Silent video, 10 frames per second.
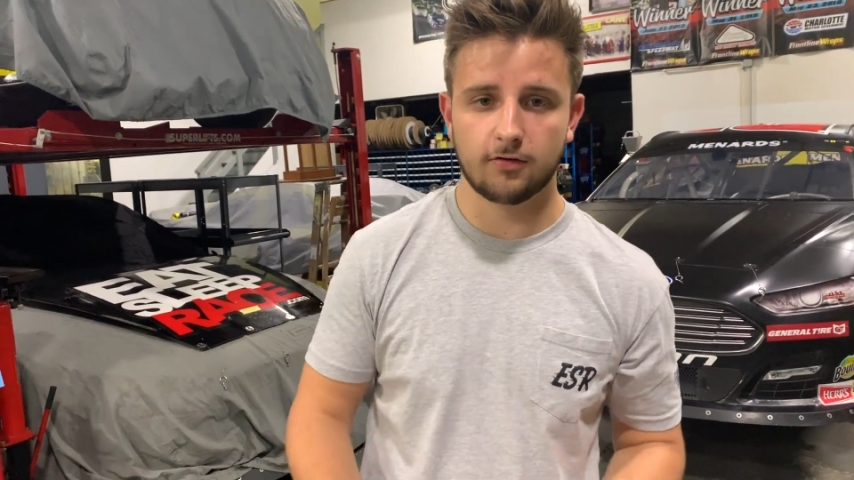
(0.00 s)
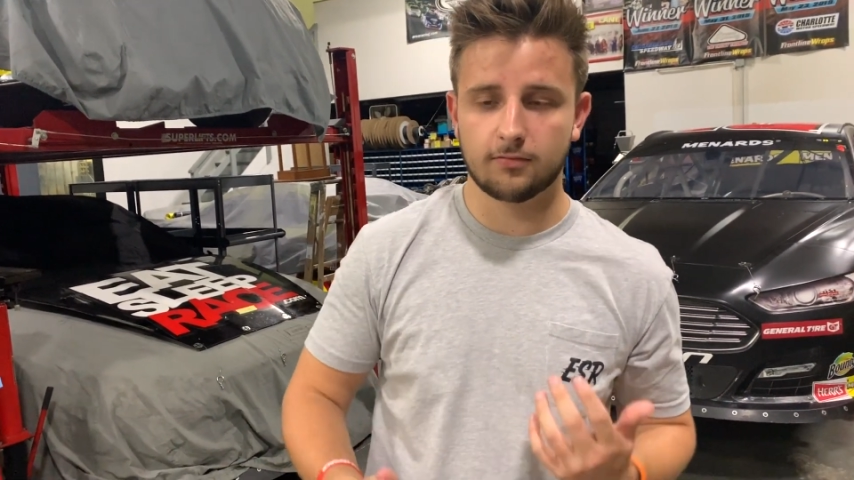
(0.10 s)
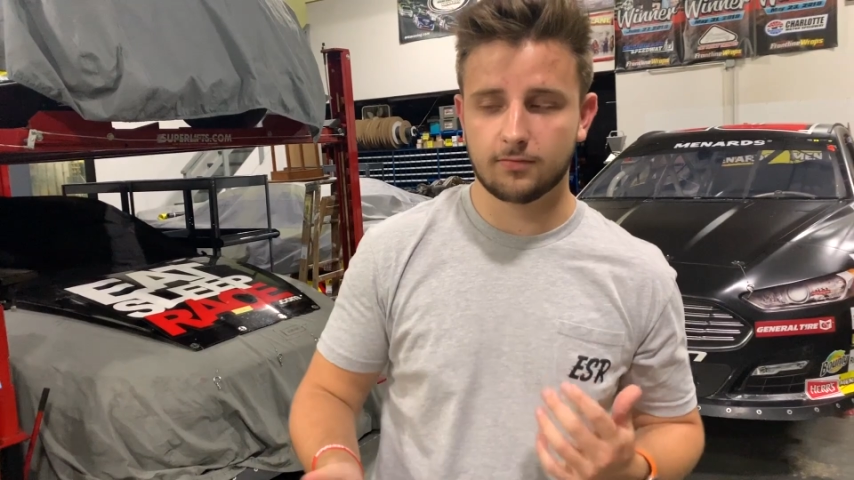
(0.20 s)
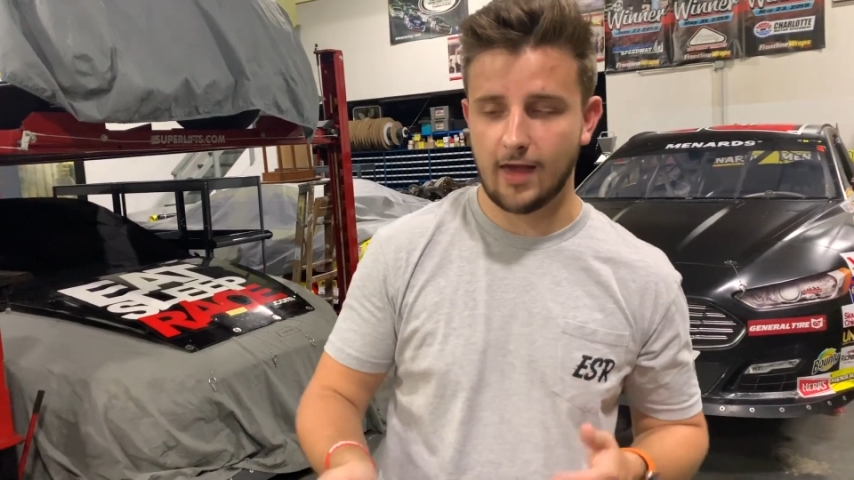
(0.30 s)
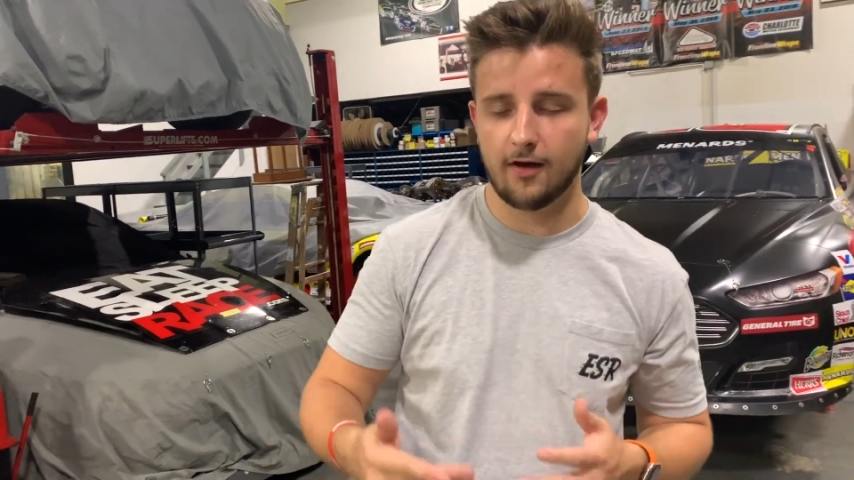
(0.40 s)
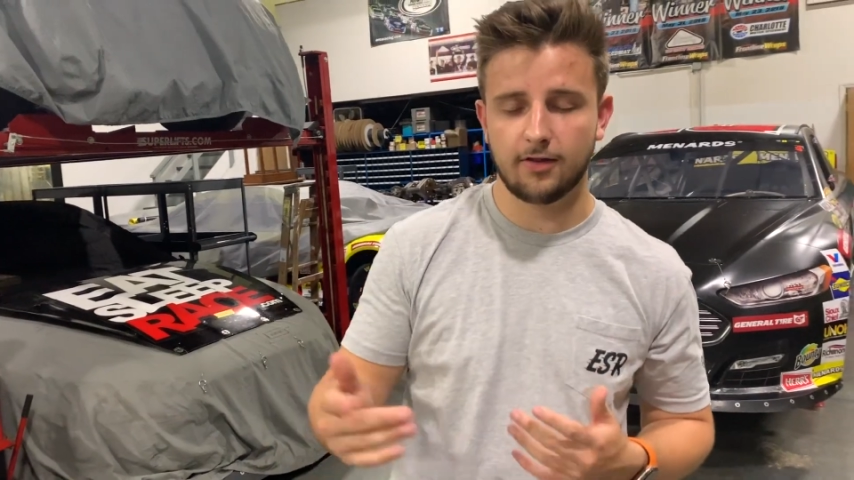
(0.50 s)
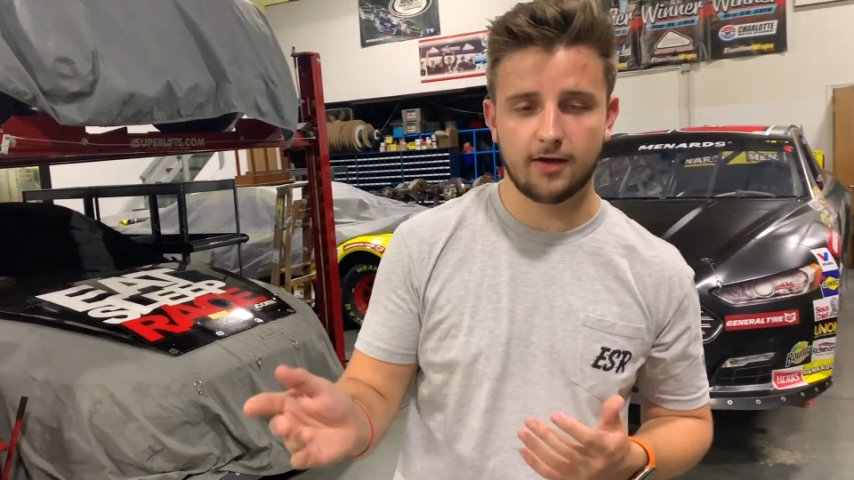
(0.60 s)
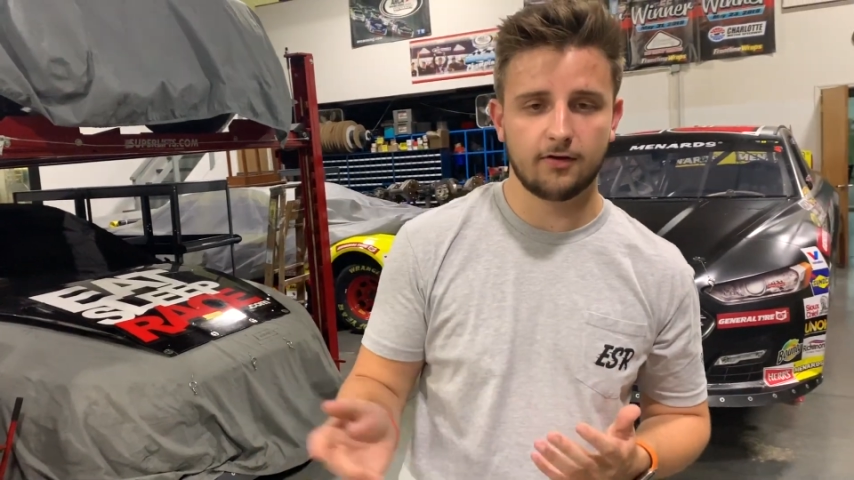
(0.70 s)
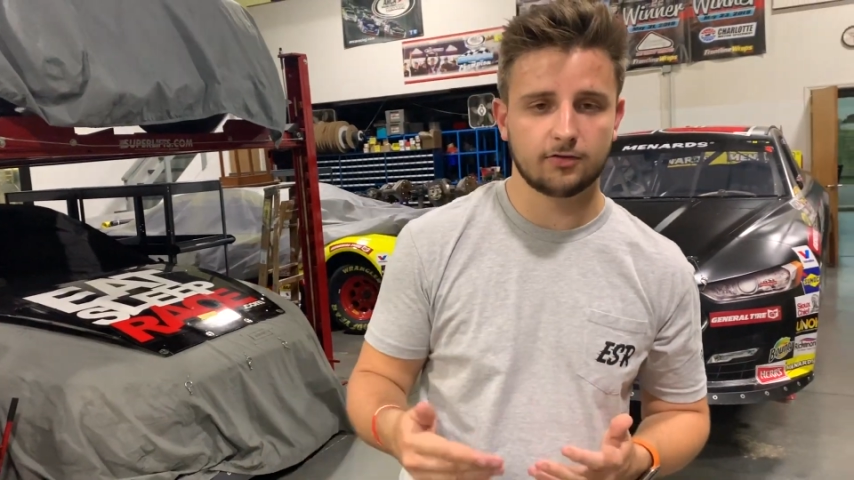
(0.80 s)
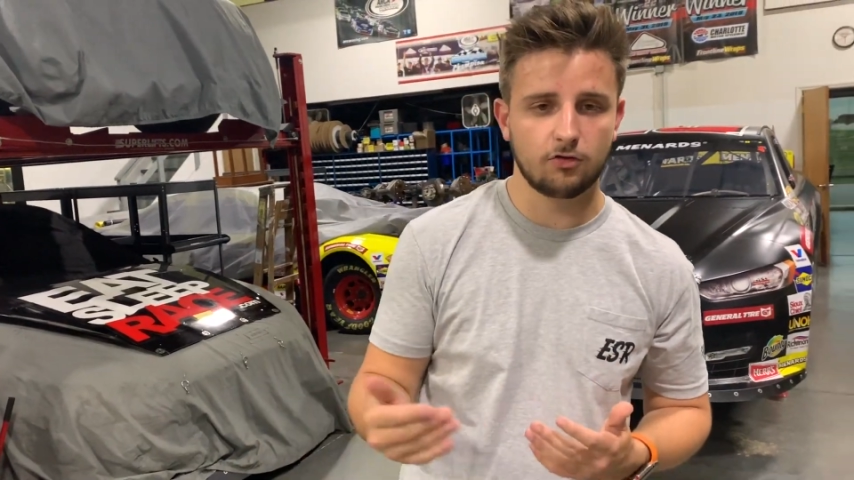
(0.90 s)
or
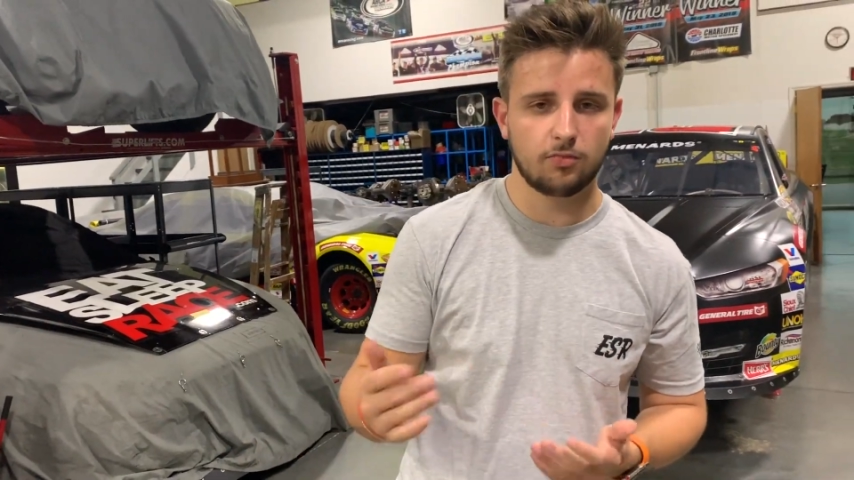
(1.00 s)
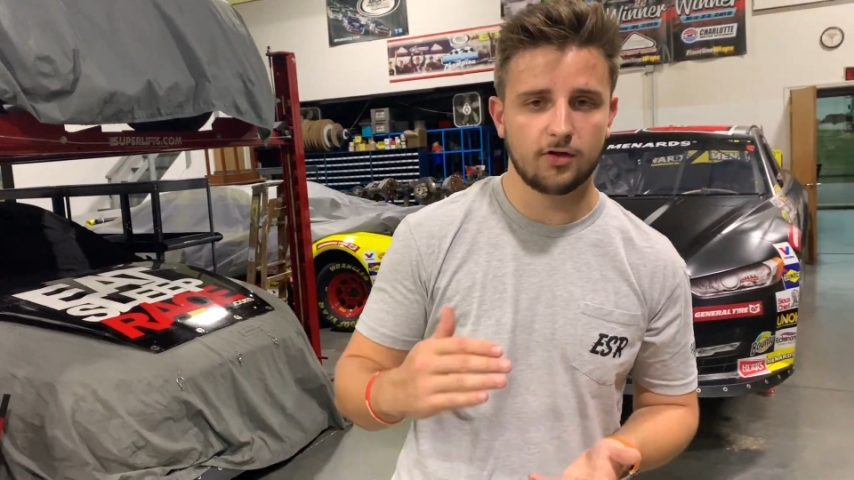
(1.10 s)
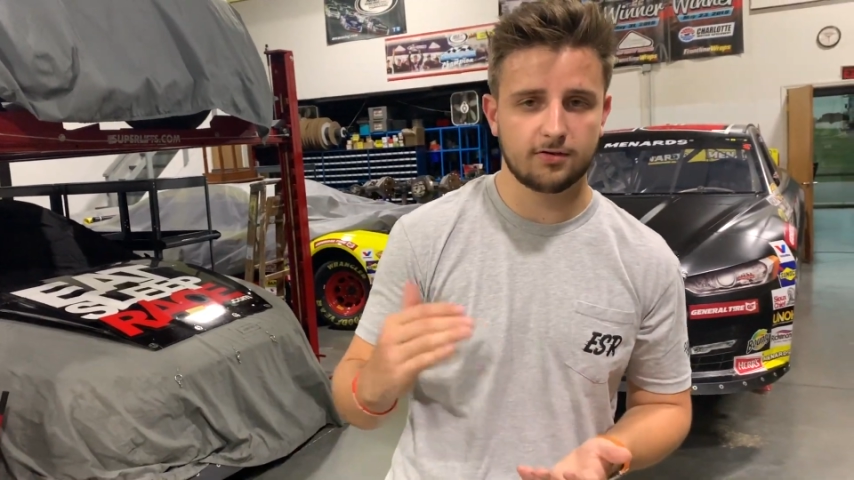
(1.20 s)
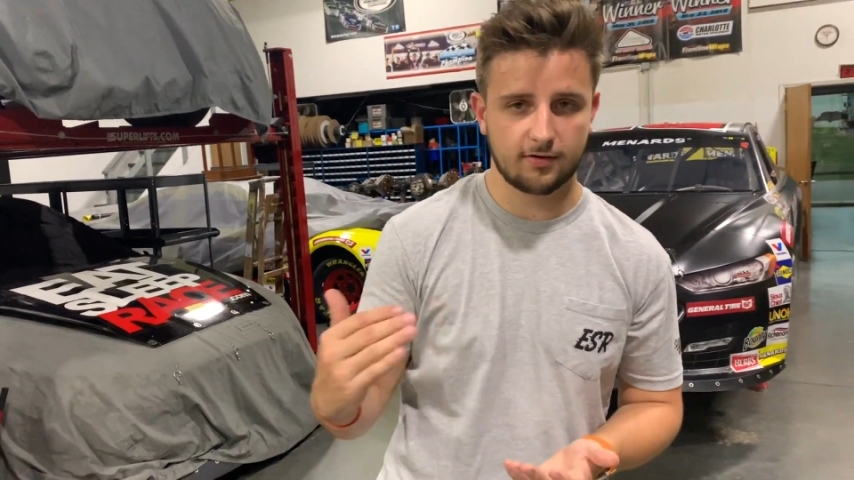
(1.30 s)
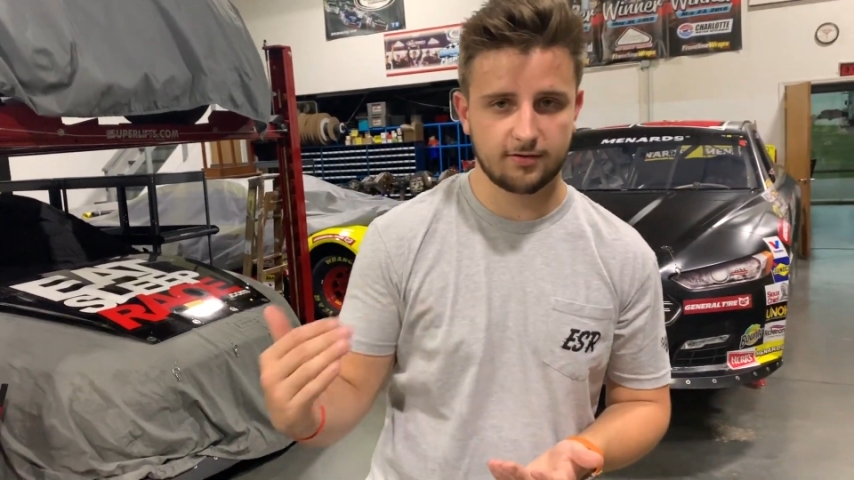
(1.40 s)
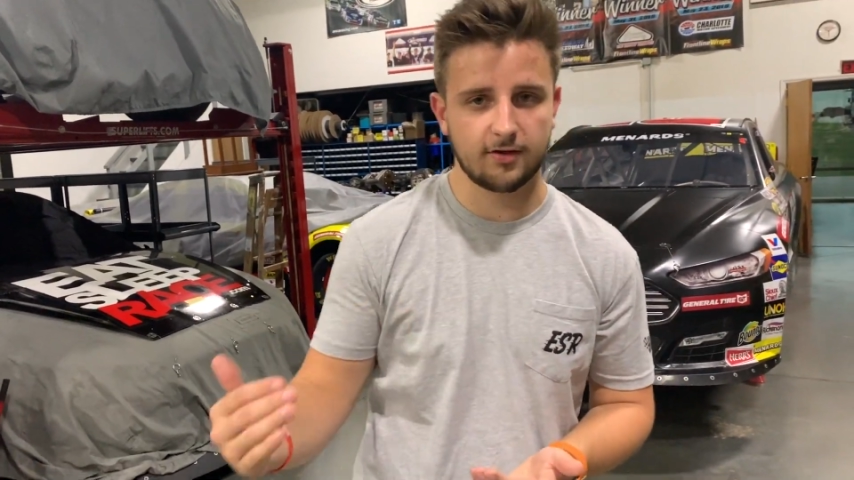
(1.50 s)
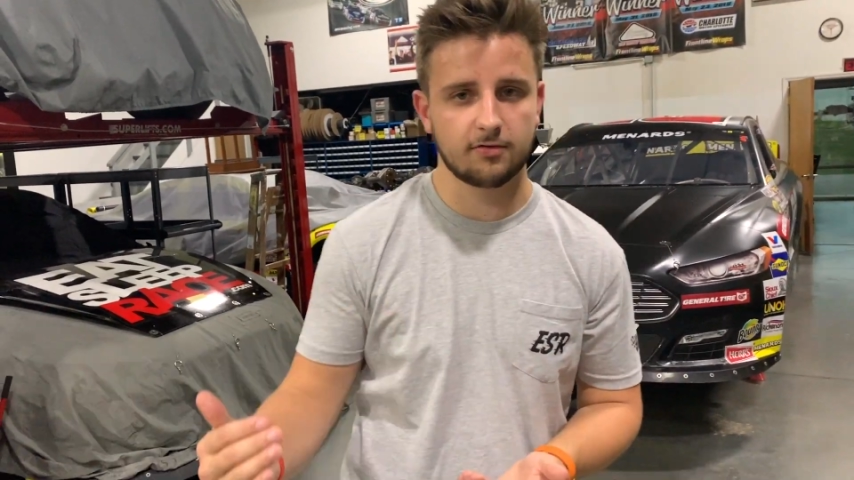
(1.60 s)
Talladega like 2.66.